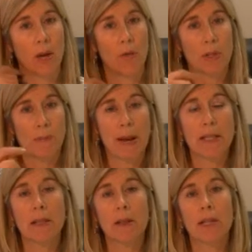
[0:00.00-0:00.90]
which
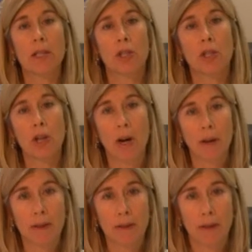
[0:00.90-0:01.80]
basically is a
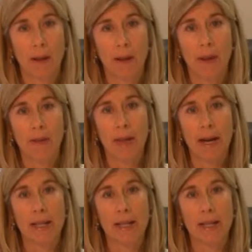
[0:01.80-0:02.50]
chart that